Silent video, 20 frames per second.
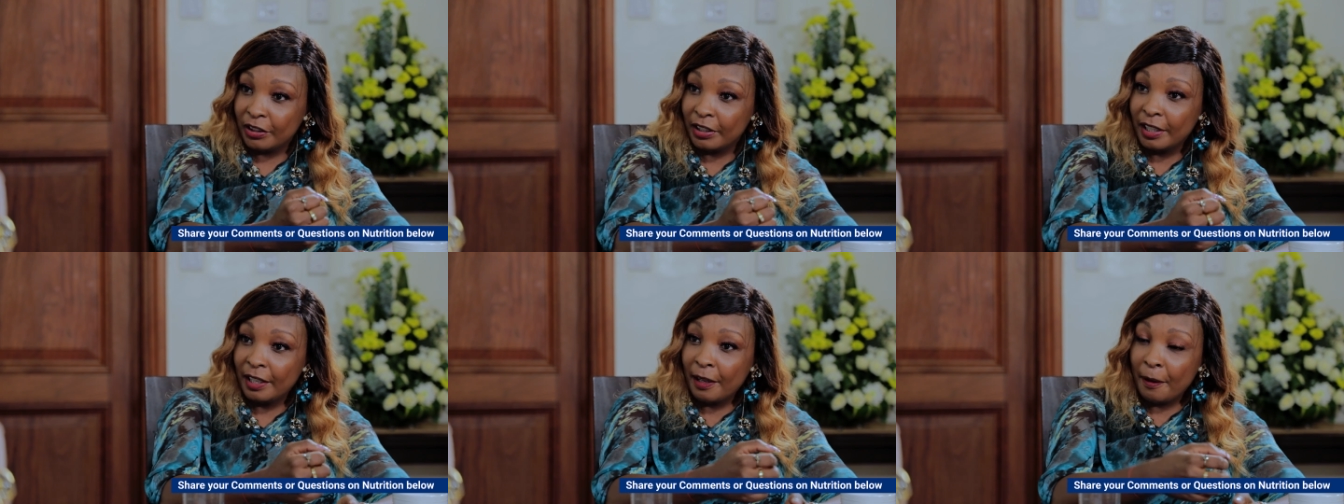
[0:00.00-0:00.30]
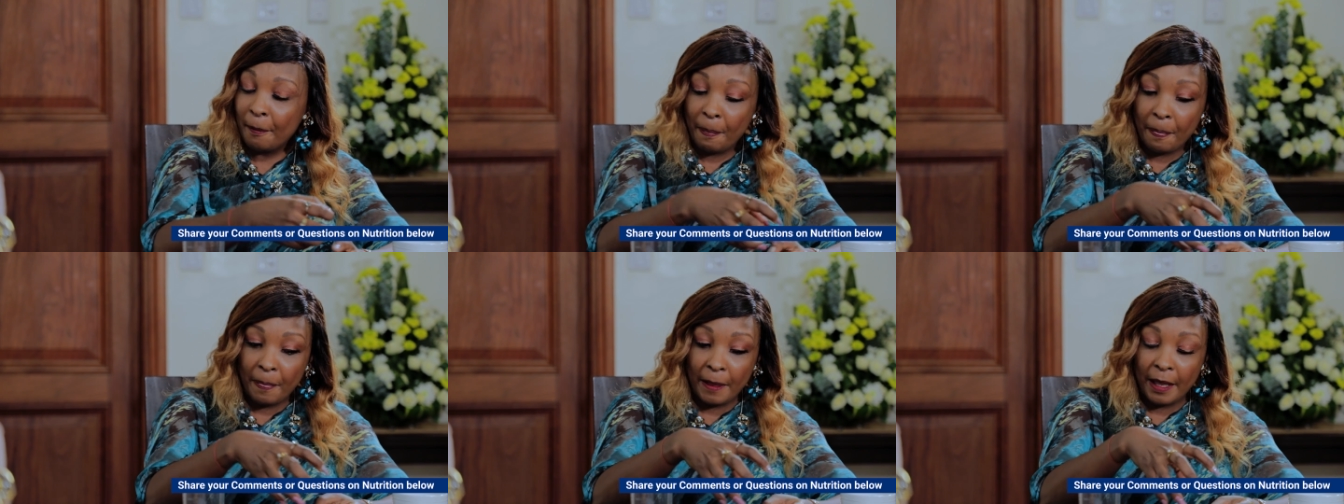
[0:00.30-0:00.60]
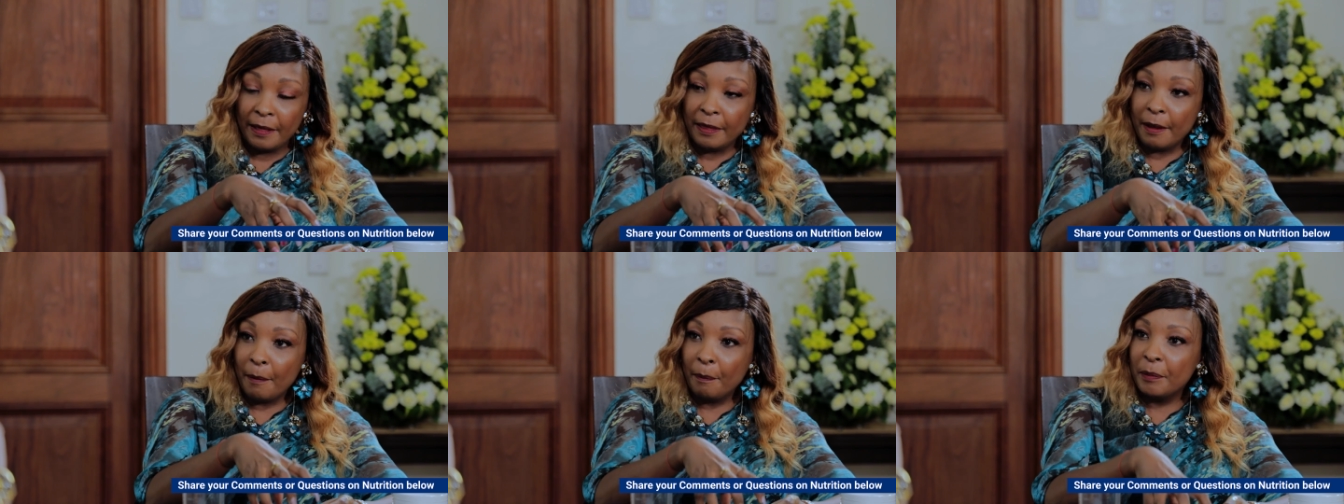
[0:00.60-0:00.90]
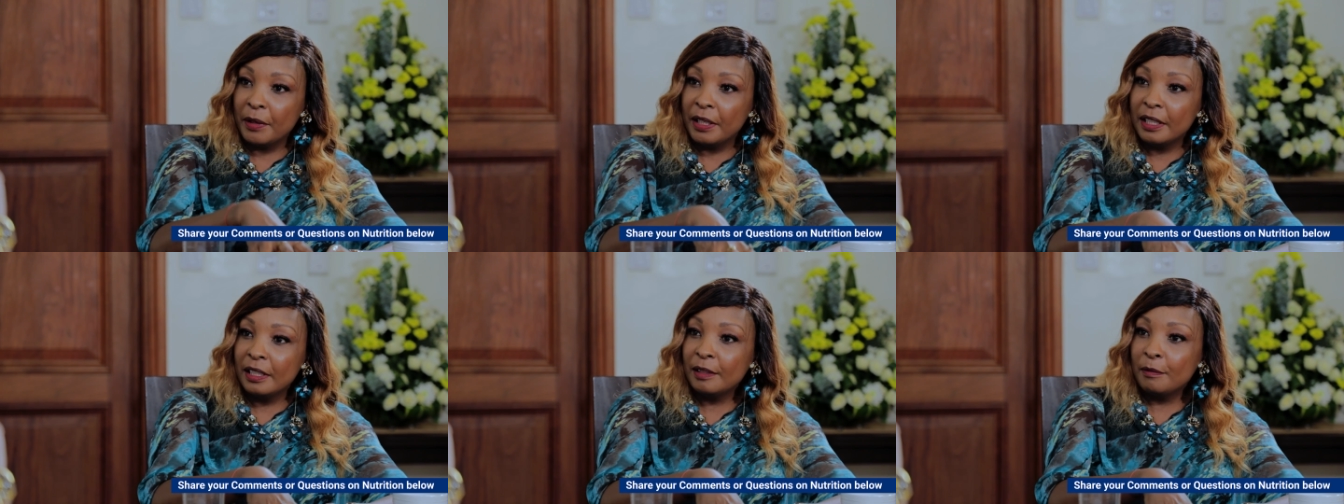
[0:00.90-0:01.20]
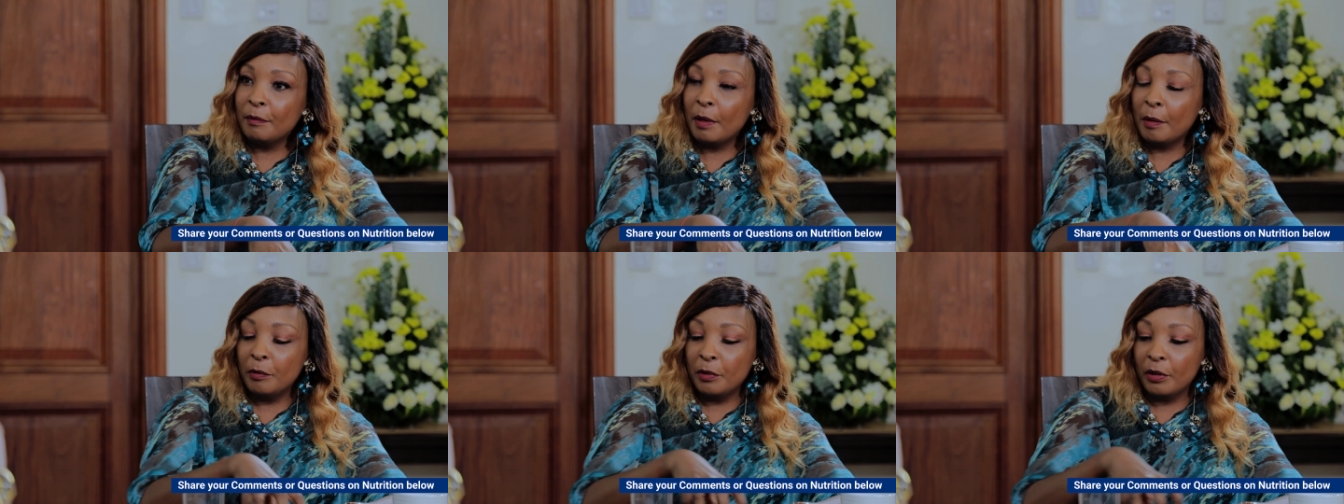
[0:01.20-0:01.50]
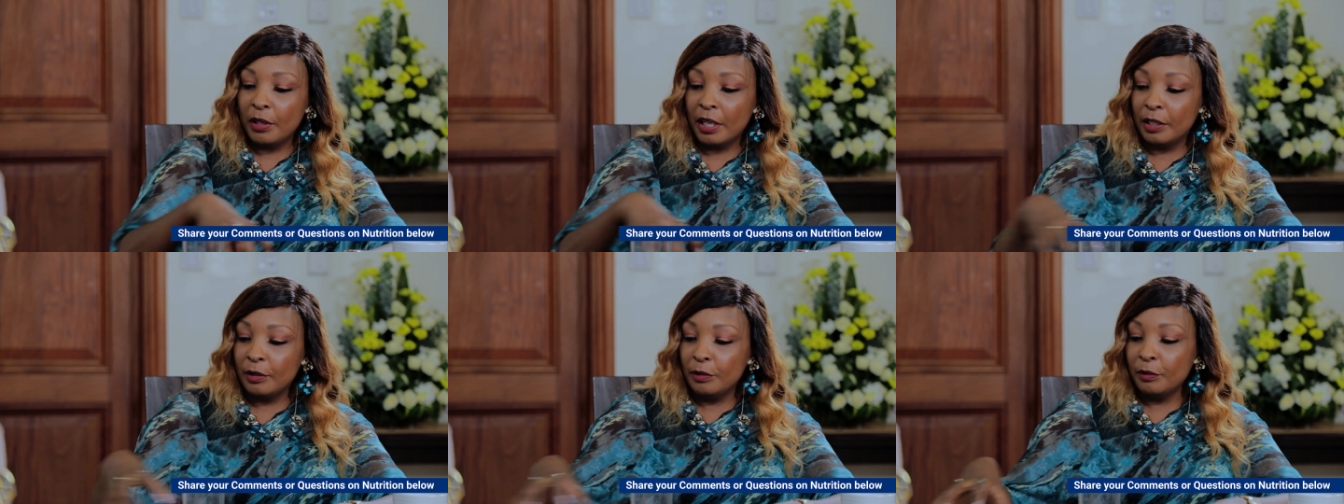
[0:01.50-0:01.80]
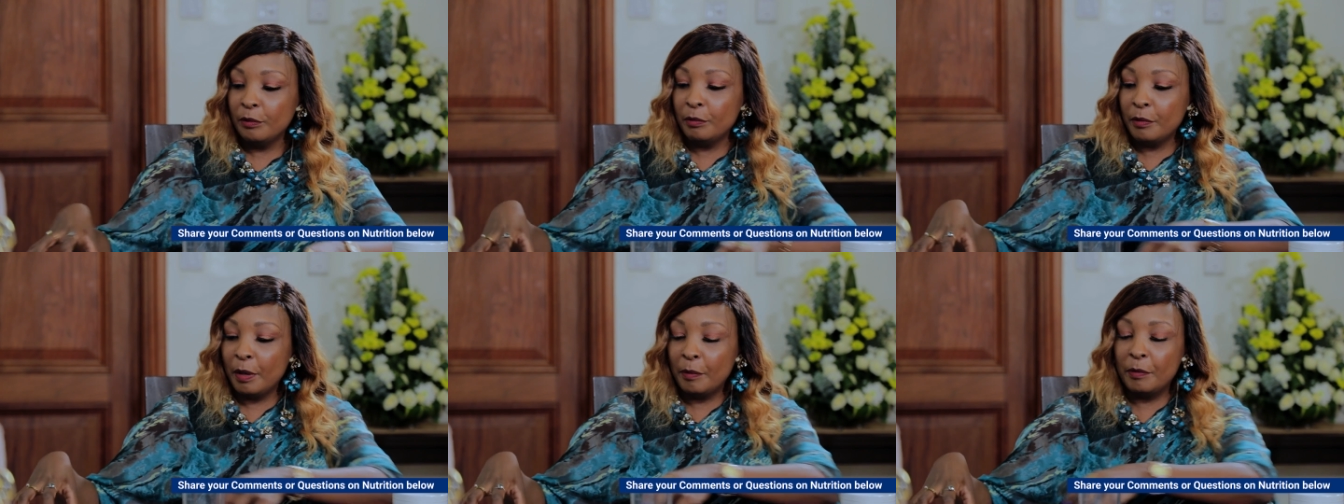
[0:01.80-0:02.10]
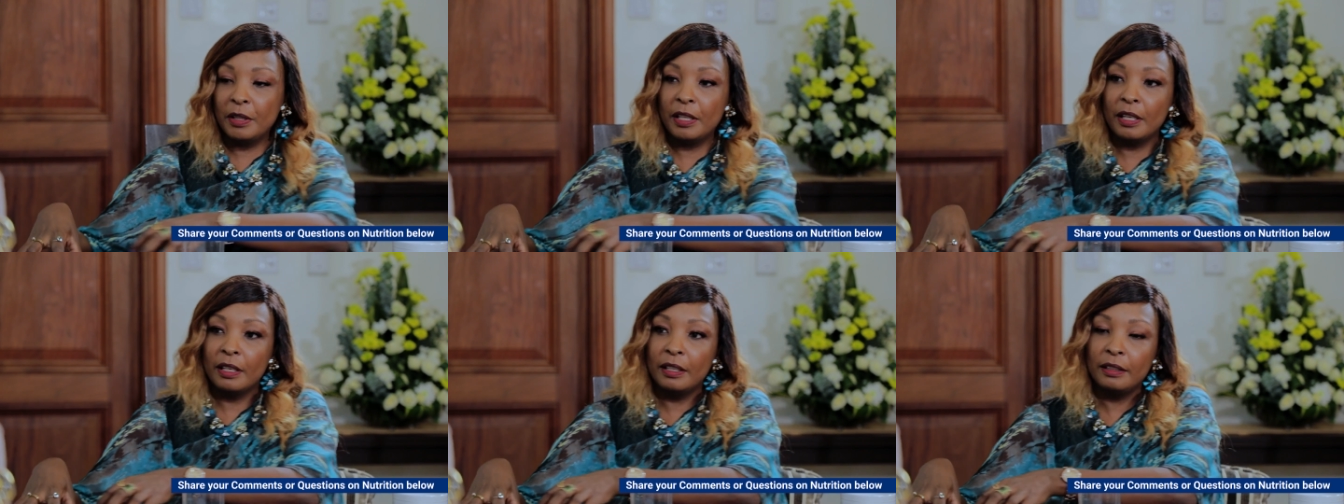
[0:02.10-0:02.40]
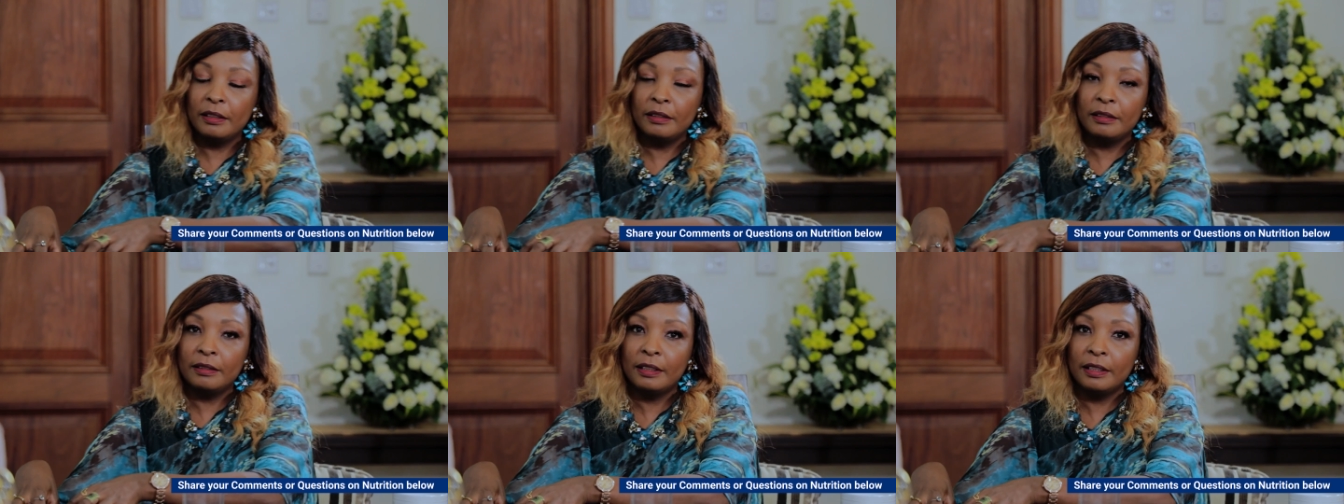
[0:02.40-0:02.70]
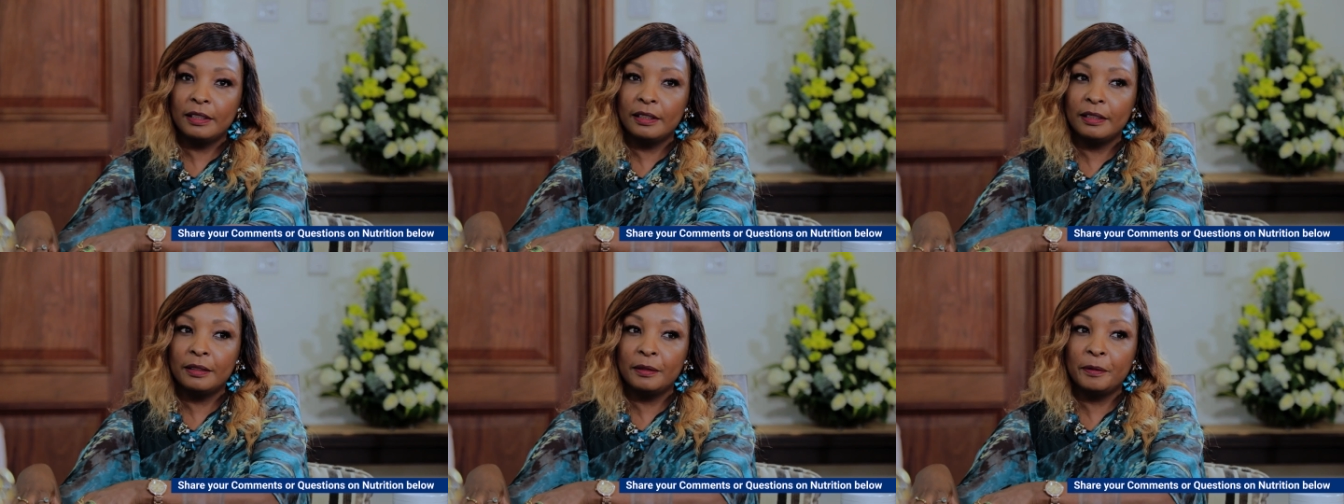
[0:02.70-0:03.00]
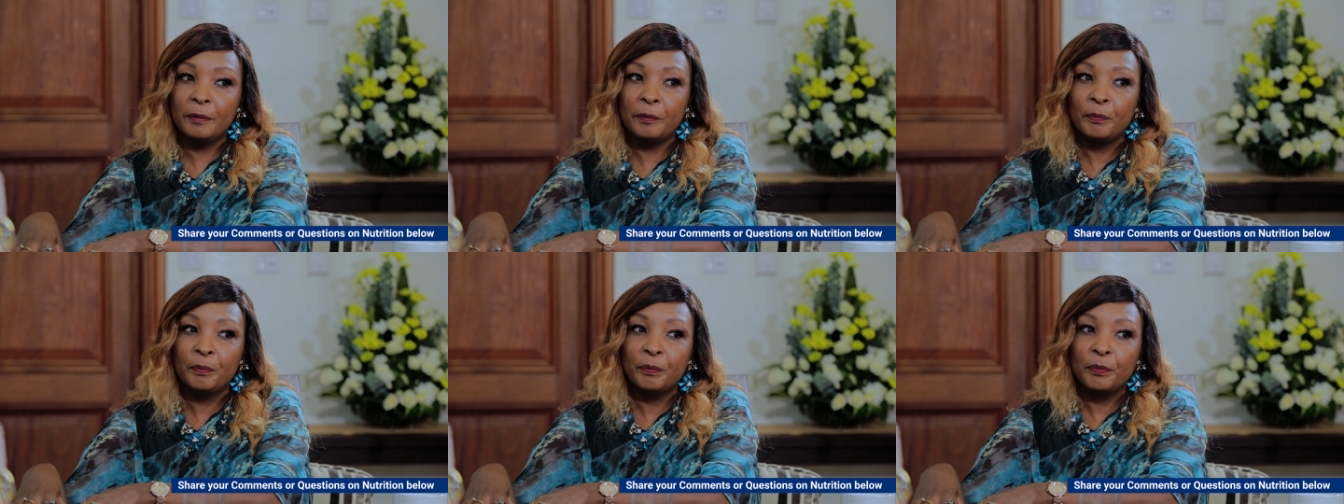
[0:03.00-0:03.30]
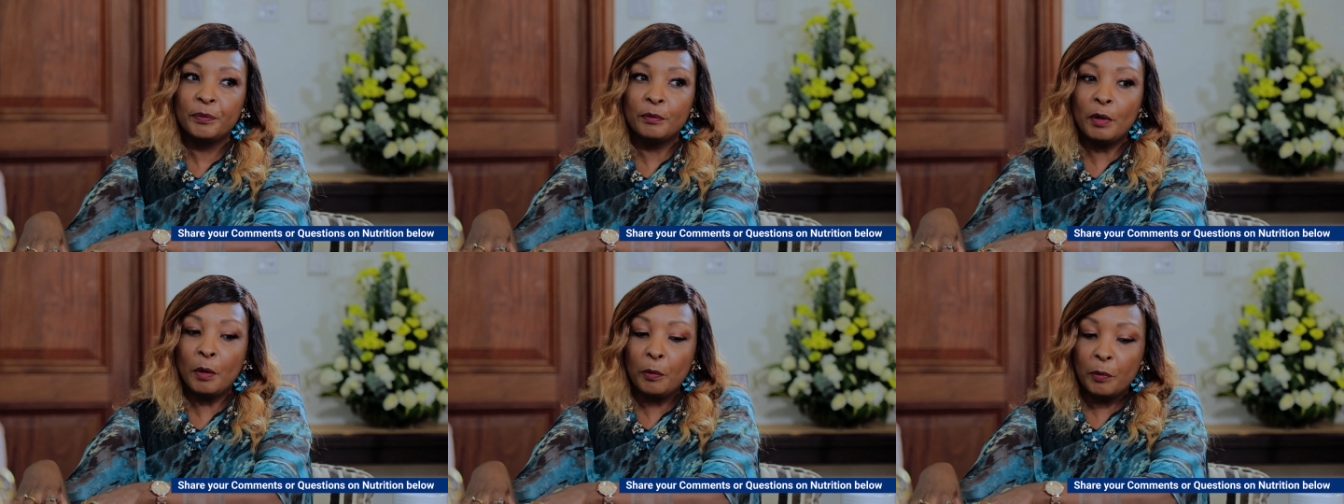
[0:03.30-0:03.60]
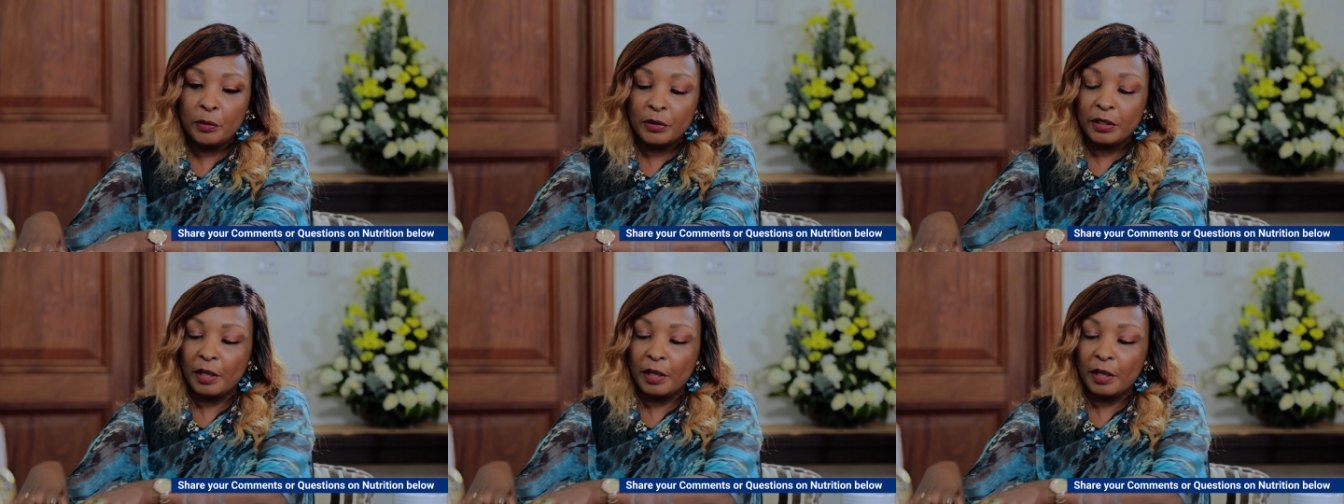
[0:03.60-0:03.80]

and the peas, maybe you can do the pawpaw